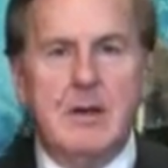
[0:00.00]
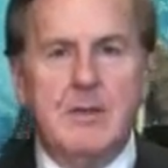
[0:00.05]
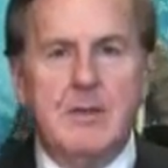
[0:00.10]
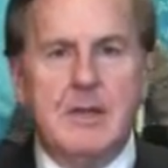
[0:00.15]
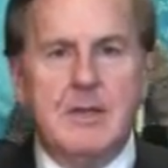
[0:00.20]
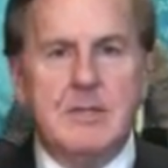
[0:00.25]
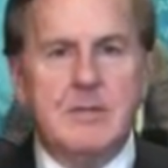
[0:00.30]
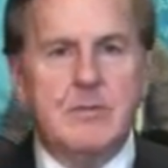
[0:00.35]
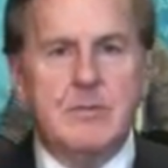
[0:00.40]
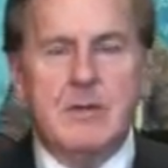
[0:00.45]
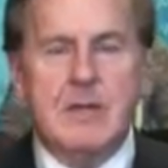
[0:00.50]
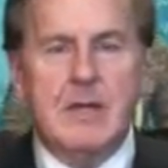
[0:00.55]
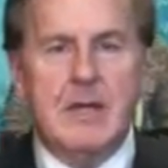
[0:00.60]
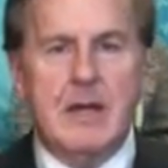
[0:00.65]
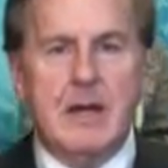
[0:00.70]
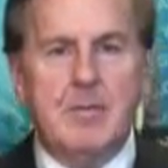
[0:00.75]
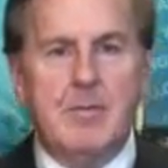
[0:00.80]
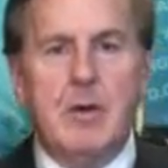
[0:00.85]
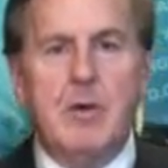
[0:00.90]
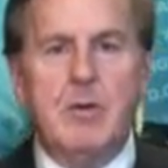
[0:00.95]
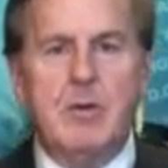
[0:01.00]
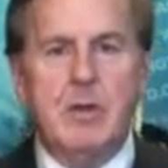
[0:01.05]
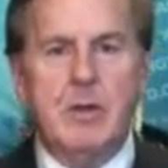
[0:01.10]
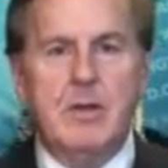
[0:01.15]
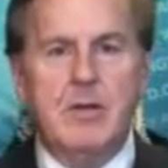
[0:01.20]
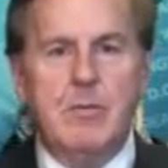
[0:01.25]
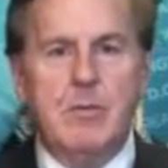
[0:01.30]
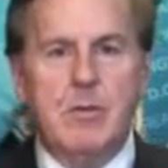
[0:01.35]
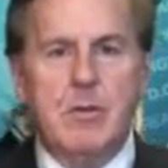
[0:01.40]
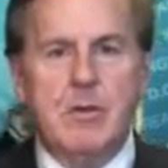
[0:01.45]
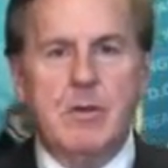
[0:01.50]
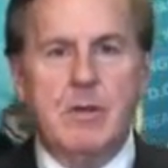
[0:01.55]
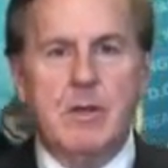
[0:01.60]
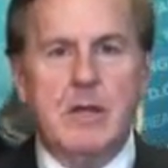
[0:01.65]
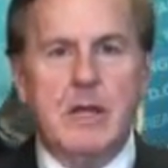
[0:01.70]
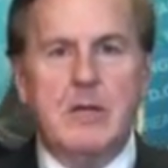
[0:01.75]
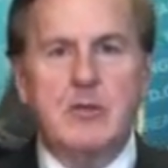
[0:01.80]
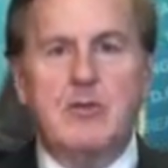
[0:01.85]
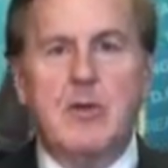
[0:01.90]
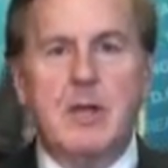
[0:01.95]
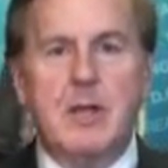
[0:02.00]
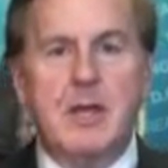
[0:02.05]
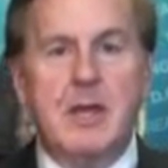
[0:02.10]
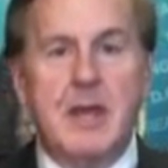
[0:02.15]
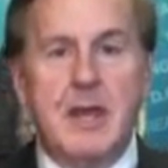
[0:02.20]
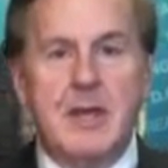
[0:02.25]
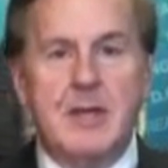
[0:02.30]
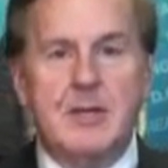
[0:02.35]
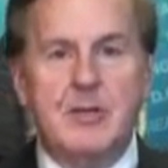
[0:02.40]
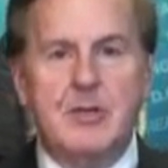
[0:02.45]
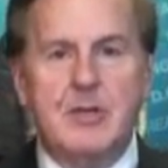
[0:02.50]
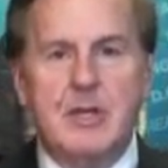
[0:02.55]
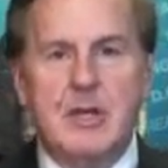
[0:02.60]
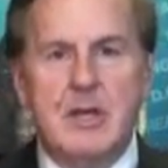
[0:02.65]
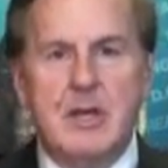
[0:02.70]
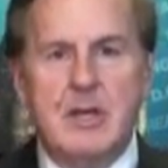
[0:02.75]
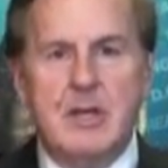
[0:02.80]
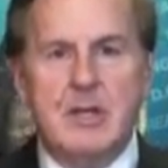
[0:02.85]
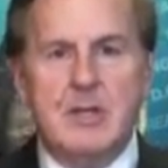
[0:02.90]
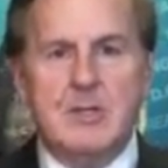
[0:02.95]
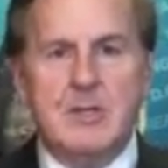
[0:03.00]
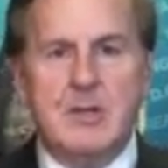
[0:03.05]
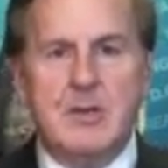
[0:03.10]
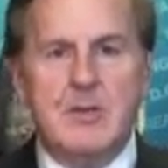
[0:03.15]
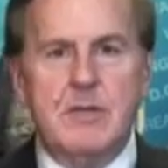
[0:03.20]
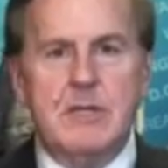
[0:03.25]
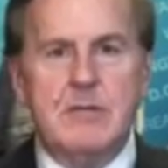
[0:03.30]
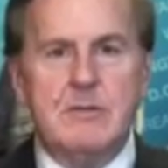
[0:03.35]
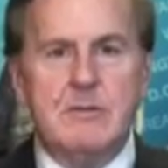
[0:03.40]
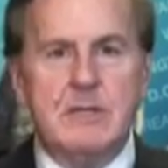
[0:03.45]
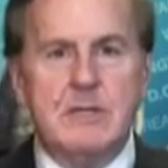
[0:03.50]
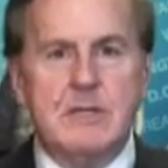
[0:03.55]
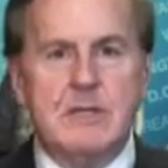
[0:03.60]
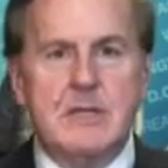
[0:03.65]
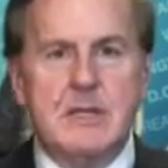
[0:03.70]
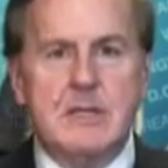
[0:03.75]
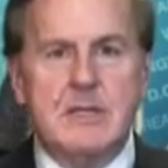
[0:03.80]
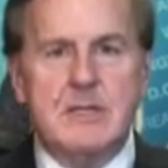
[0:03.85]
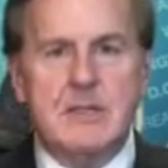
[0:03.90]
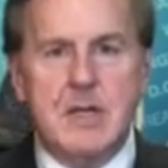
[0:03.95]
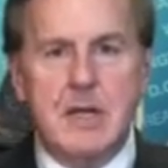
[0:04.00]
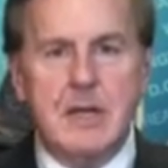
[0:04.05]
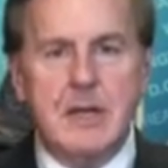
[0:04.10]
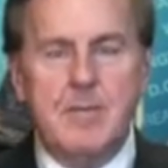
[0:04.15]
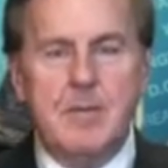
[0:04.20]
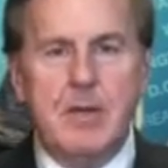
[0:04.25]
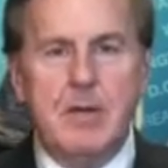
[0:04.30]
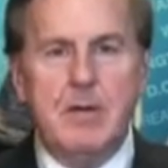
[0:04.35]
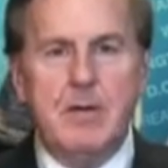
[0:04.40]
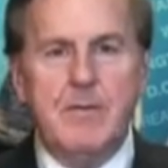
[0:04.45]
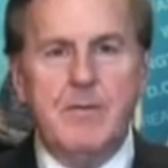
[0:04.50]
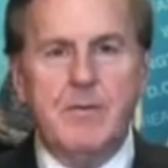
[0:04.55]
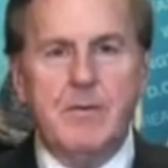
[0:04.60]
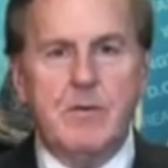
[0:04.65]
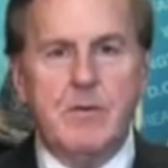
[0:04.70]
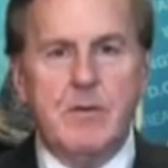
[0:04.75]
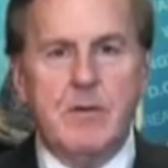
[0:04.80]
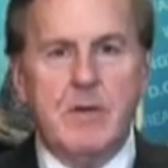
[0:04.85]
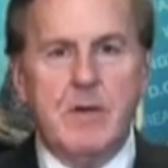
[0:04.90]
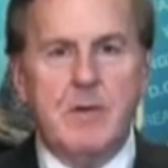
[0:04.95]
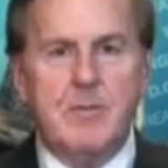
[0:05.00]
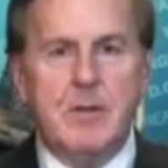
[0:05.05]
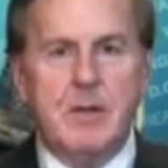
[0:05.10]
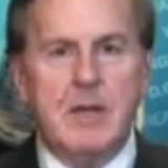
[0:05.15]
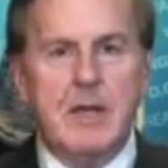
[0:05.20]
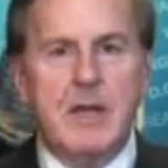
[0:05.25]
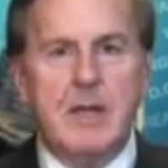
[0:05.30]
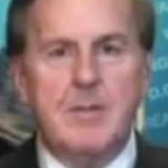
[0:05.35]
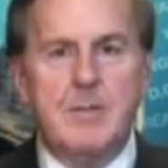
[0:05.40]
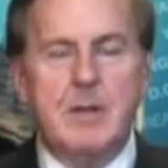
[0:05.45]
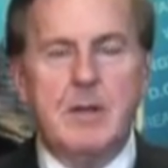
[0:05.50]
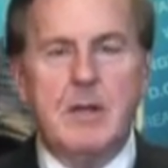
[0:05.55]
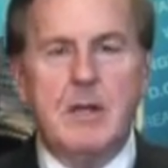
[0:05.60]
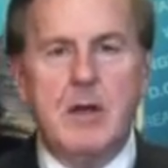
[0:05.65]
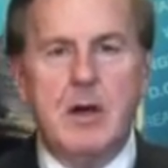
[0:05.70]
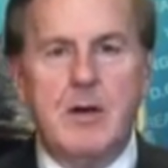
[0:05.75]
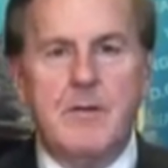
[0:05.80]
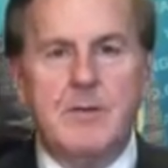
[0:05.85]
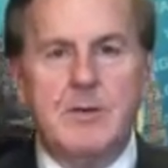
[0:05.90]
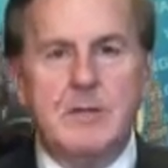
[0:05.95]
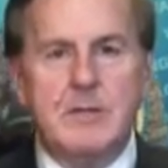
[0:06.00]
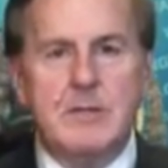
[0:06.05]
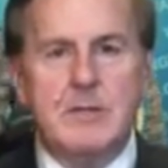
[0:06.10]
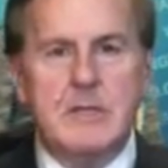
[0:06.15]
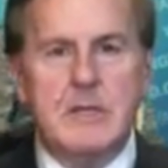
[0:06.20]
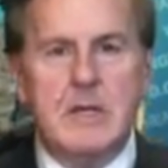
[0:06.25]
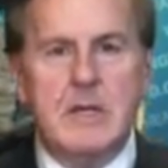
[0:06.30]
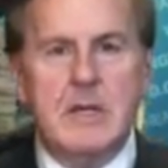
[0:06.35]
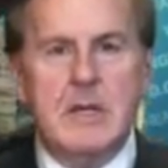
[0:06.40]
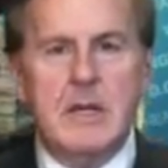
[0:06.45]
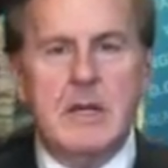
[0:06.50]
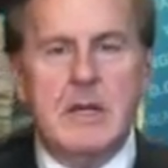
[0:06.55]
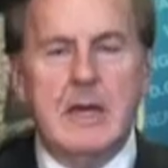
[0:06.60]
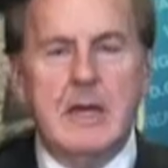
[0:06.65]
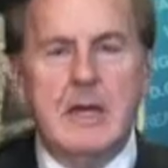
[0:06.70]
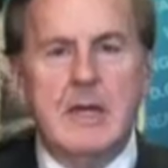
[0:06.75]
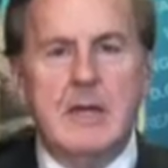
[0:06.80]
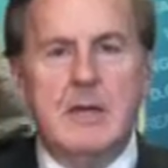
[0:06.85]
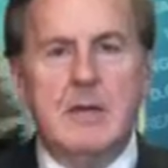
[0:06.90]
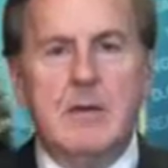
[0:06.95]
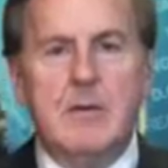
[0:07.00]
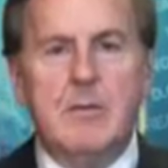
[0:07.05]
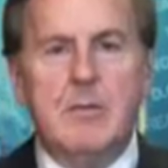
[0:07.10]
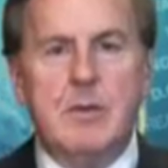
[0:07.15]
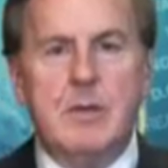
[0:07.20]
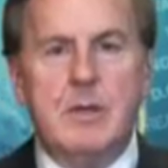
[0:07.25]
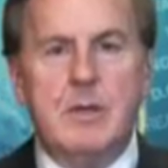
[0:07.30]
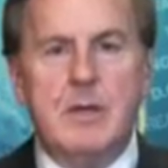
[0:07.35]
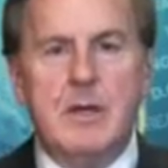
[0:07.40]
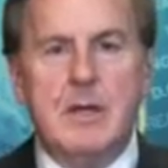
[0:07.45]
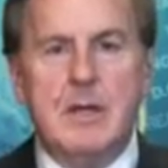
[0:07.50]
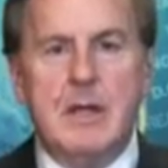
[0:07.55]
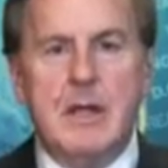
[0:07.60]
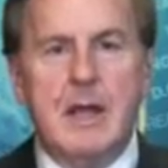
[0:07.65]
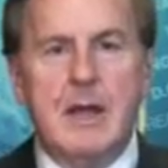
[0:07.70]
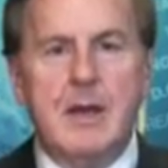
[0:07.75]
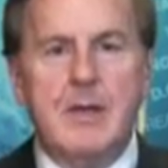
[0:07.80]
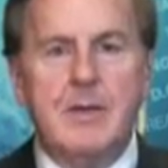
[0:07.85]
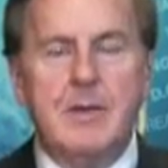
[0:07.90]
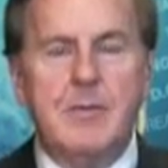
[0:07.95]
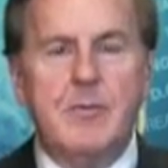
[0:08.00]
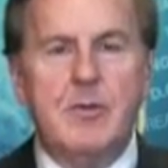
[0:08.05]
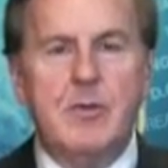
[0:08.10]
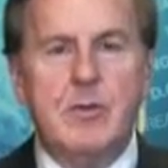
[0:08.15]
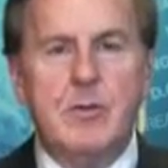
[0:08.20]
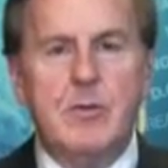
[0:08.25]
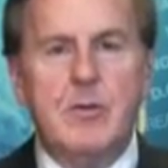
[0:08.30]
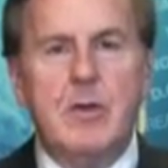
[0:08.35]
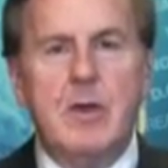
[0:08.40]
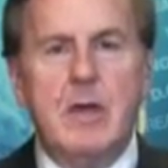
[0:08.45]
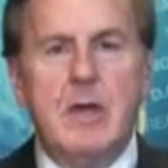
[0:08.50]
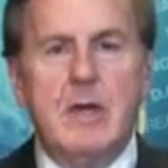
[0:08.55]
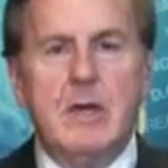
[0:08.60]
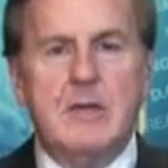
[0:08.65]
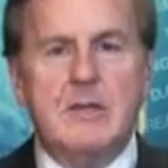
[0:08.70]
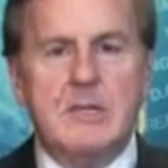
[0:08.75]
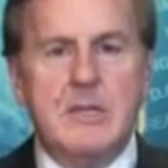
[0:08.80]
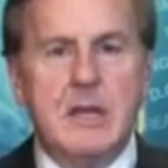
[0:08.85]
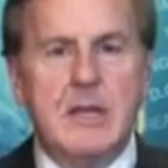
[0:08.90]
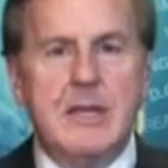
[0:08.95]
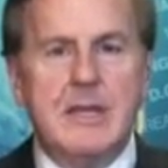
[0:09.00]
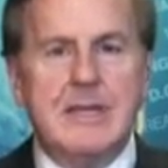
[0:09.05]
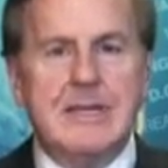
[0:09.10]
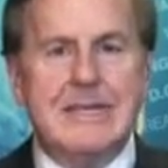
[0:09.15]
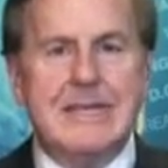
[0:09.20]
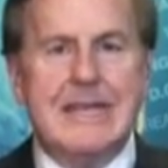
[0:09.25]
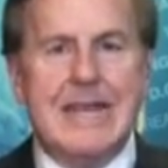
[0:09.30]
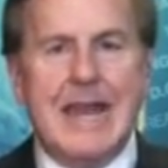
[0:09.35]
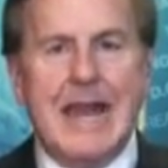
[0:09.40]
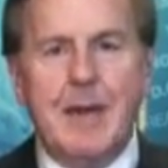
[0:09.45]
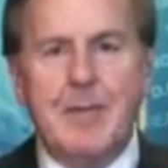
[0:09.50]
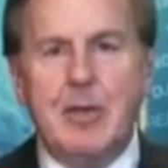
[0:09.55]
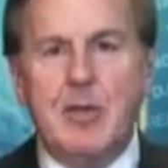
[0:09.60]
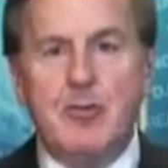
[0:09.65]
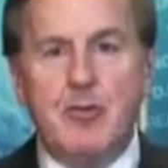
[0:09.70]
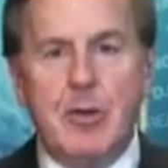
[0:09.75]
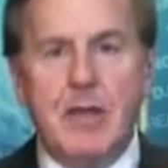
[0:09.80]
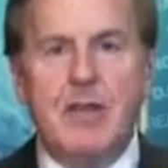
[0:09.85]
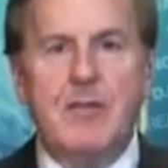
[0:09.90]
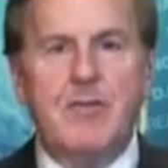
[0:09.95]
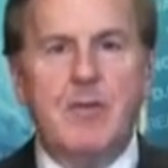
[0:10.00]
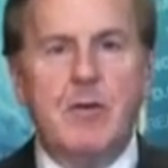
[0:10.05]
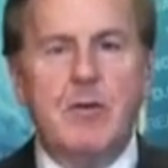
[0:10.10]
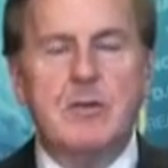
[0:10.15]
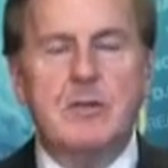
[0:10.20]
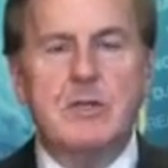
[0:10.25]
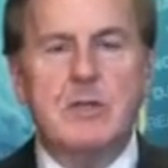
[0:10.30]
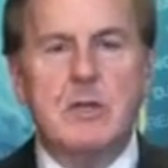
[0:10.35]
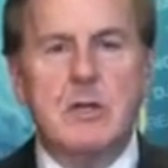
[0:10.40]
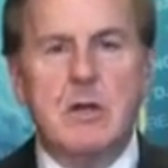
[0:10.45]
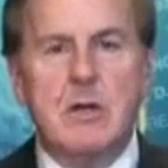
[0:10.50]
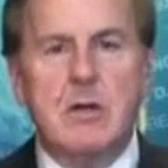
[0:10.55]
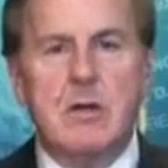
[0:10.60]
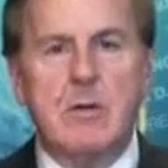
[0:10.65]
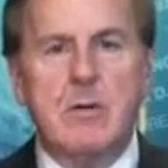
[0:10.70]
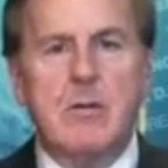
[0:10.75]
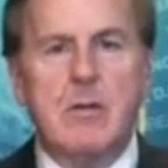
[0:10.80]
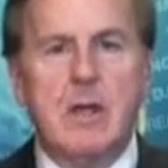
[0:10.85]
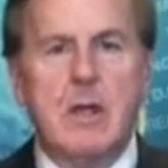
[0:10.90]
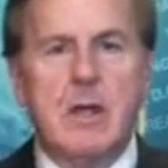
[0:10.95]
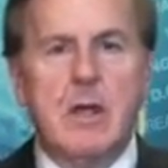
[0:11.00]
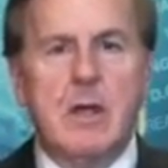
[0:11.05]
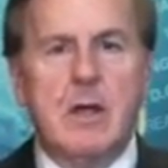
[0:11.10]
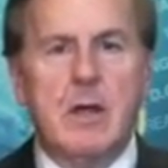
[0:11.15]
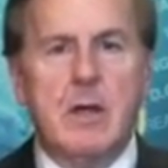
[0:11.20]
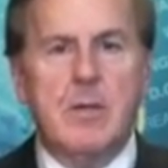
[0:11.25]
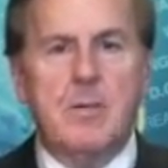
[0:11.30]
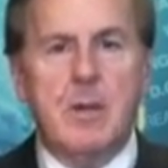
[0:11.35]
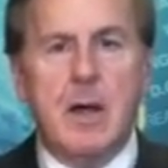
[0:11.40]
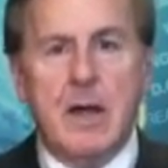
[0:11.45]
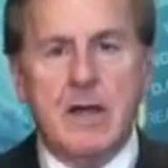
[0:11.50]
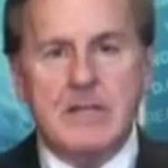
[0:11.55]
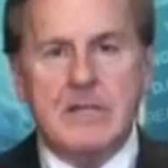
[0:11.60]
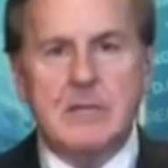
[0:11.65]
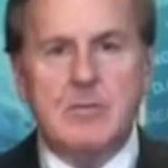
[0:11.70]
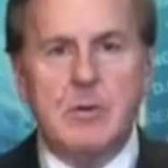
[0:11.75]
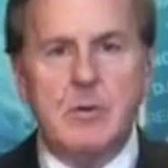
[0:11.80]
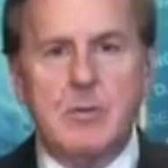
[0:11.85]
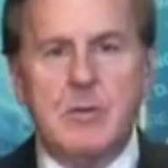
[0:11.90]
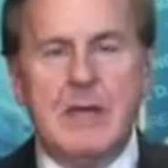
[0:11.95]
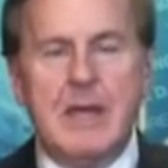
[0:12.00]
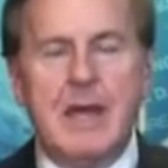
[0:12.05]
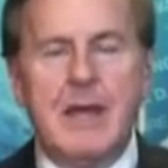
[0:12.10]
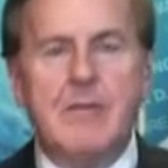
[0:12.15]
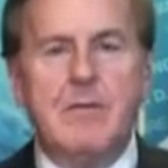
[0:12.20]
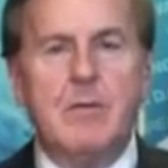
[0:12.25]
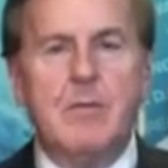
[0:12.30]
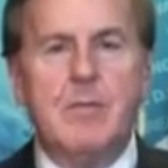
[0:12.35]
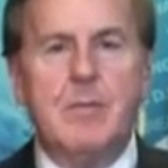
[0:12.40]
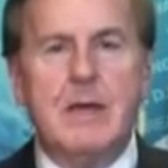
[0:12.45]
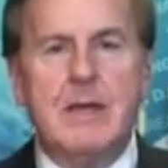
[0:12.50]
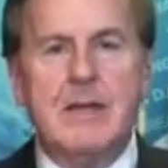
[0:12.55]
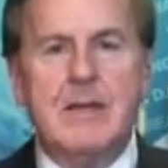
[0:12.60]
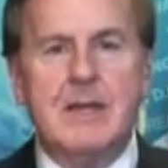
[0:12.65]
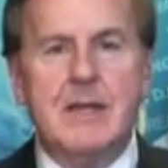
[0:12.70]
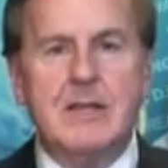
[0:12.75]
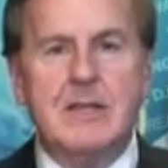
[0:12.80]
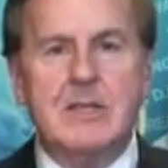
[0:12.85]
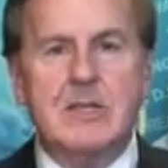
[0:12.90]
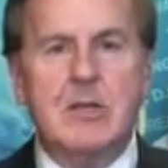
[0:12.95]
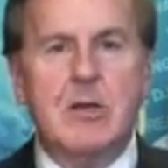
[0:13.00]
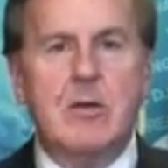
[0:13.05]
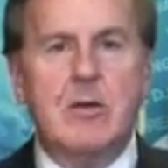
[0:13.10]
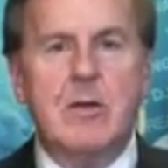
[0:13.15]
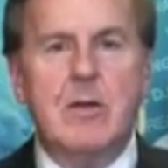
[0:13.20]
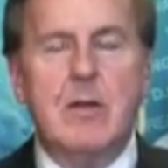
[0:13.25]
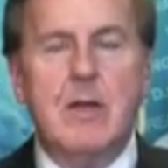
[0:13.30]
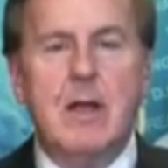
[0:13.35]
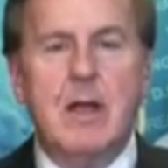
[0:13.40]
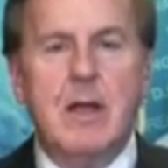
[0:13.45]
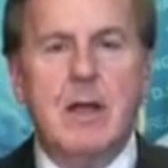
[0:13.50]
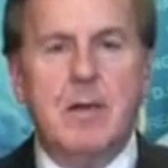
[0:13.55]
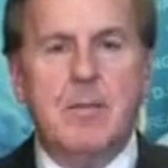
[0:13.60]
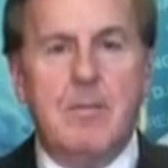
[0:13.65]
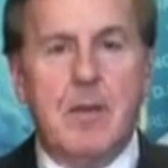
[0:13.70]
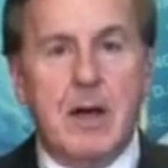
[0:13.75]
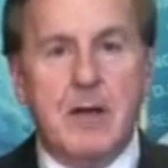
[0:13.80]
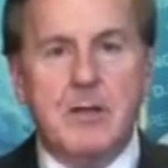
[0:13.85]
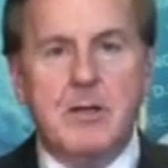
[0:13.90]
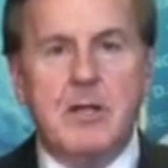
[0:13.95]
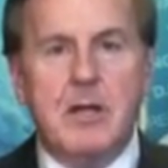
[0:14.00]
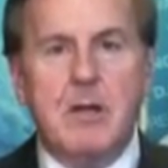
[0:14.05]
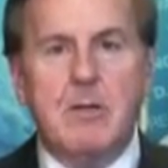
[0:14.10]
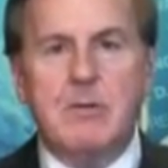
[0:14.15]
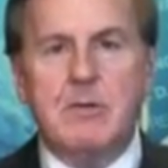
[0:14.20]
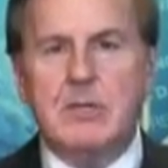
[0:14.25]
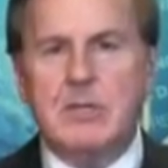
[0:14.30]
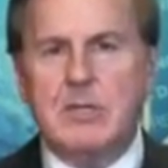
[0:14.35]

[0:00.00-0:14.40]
Well, that's really outmoded. We're in an electronic age. So this was a study bill for the Government Accountability Office and would allow them to study and see how many transfers are possible. We have to maintain certain monetary